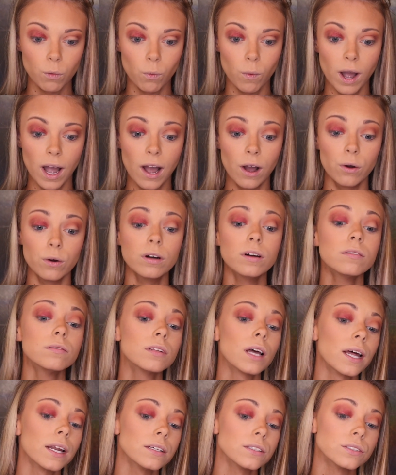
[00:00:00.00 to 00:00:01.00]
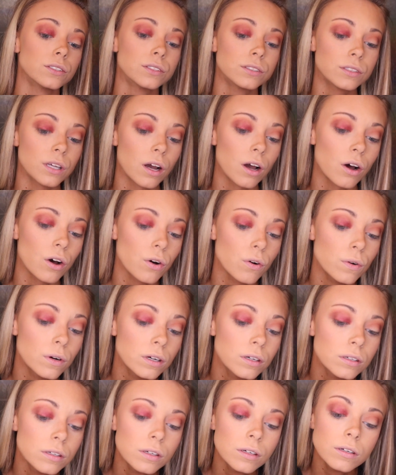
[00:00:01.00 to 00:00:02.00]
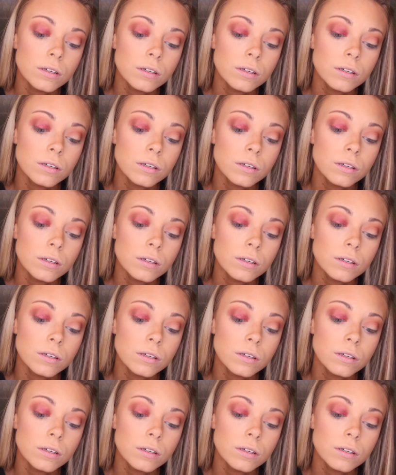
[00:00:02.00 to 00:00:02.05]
Wow, that is so